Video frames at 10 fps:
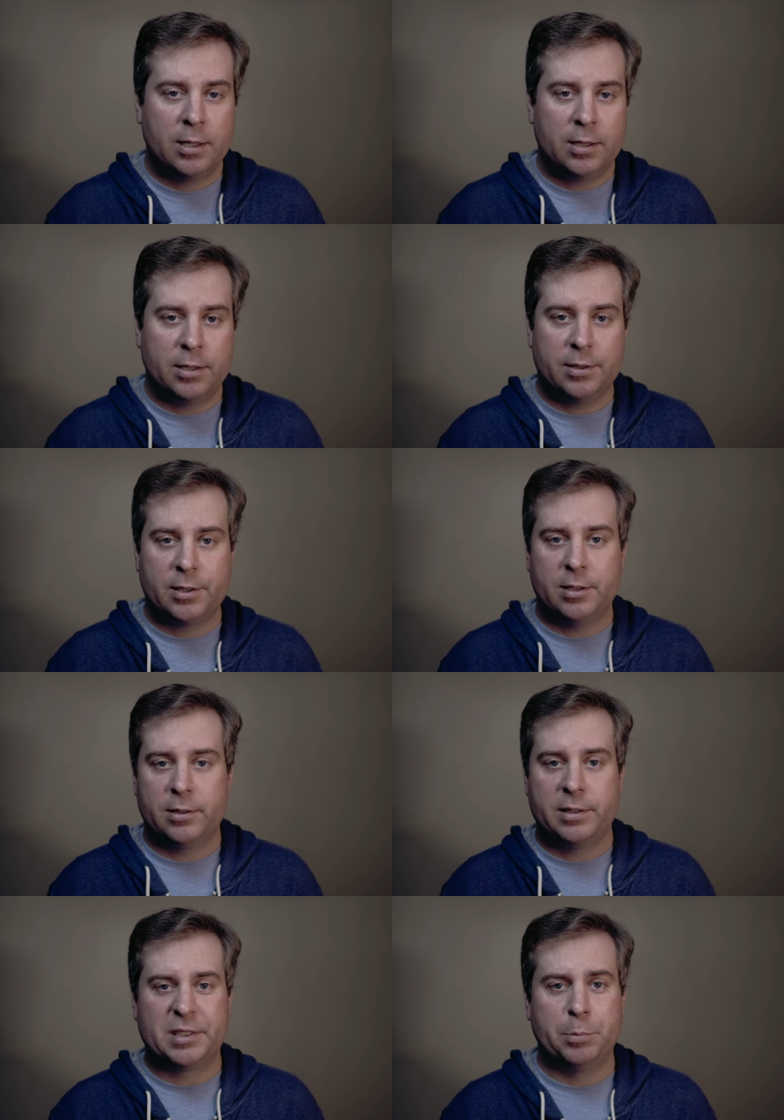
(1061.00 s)
is a
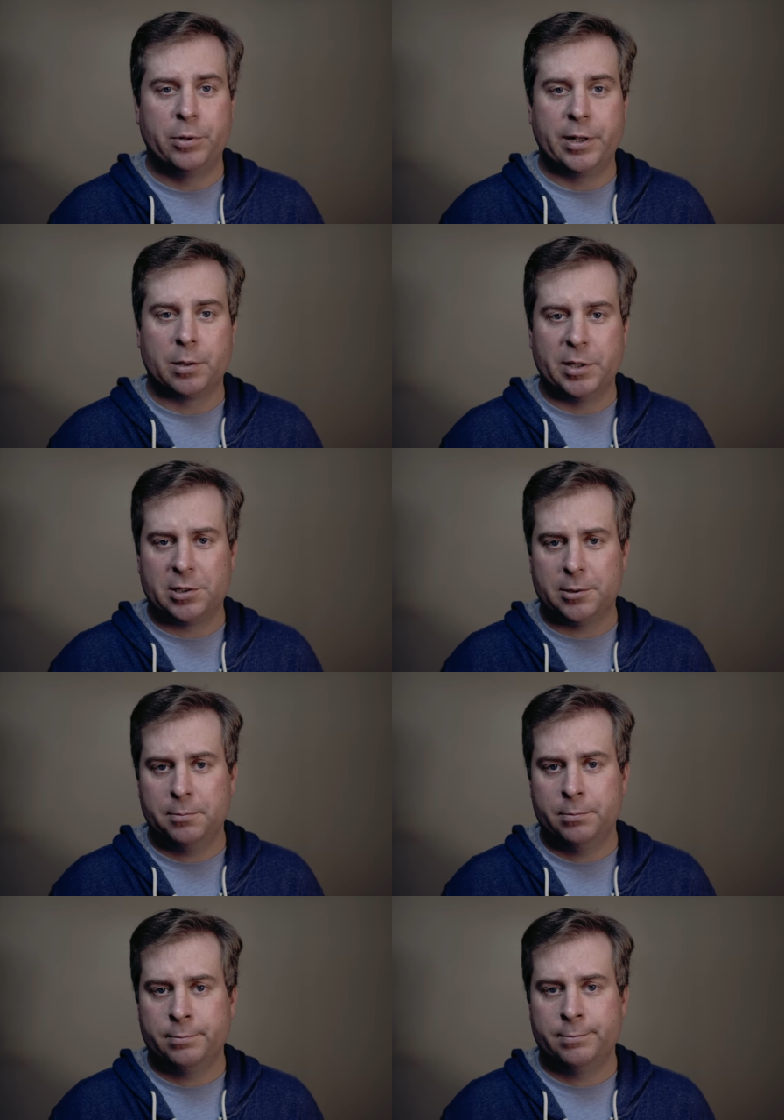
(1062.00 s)
disappointing omission,
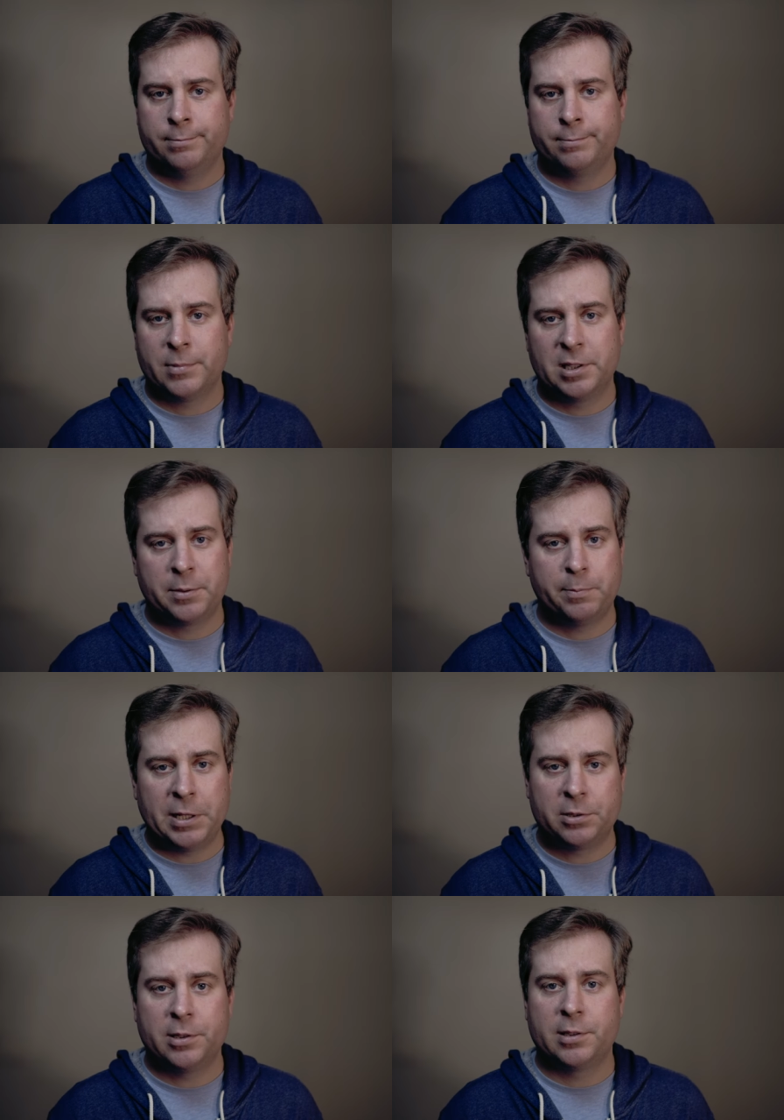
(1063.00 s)

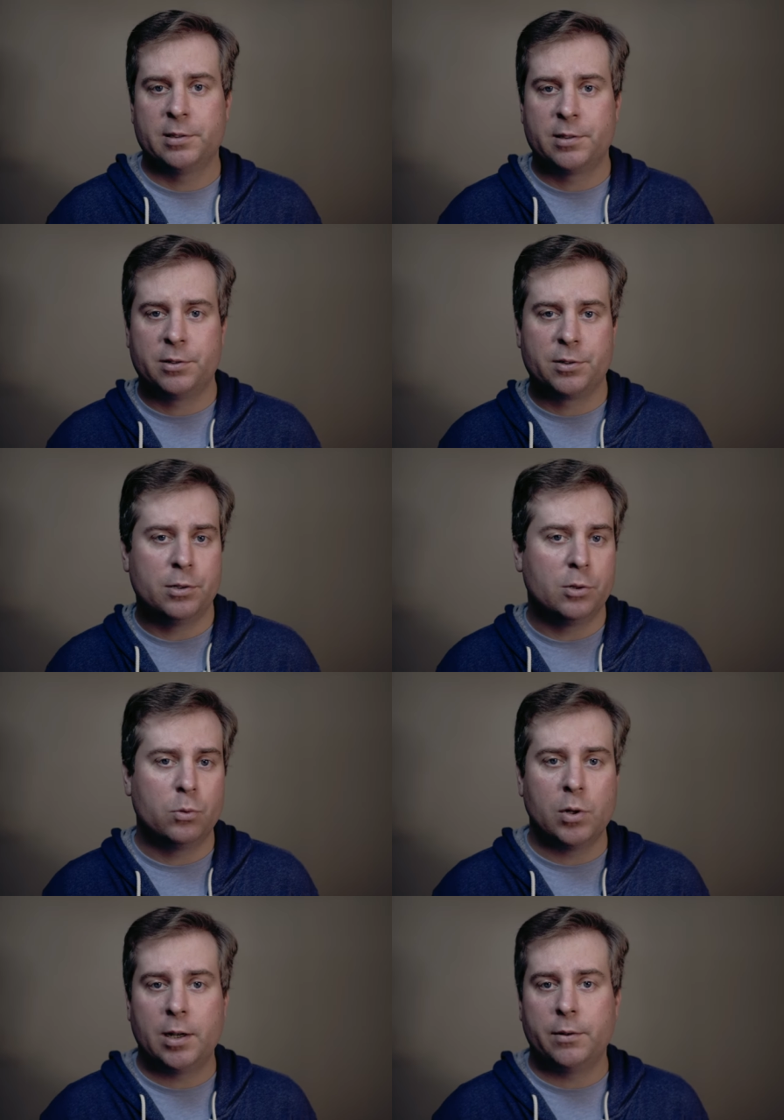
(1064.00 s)
especially since there's no
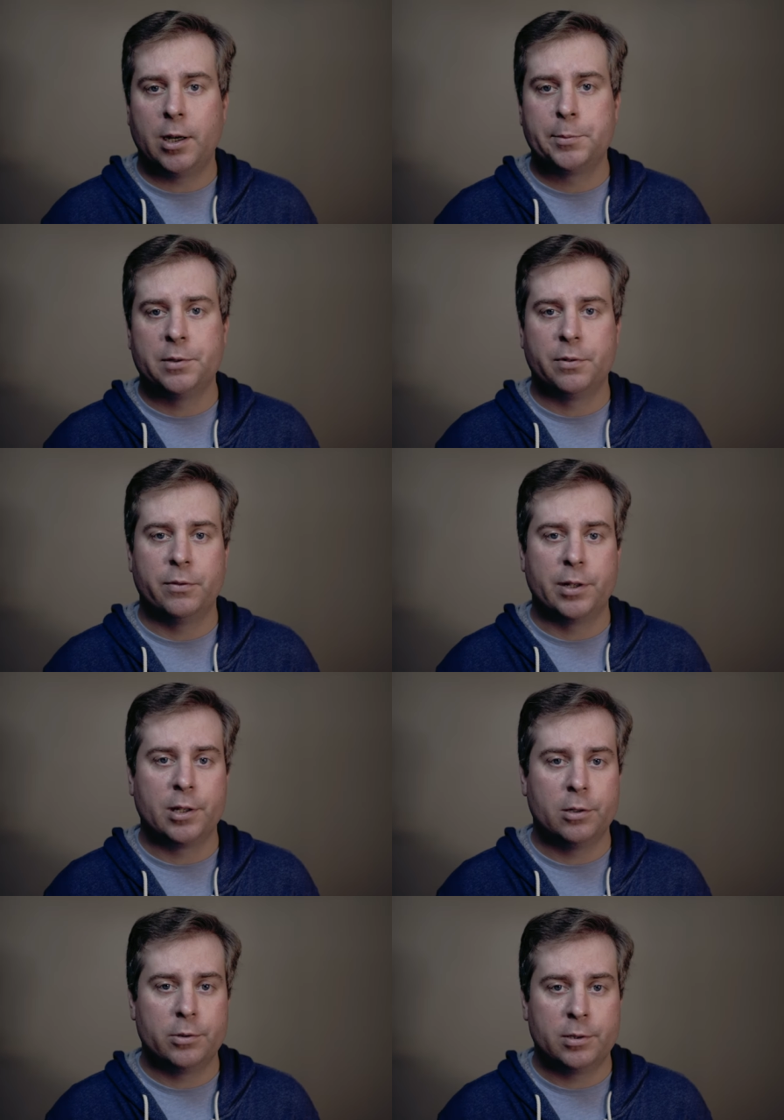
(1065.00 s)
raw option for
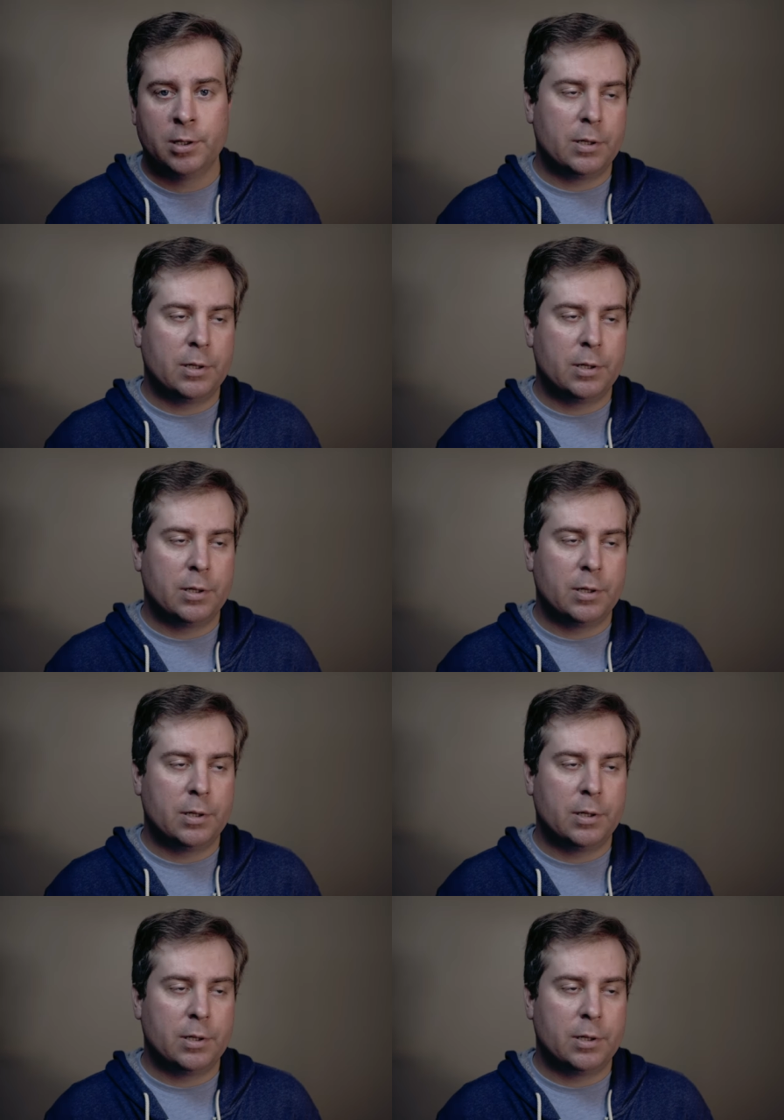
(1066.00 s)
video and,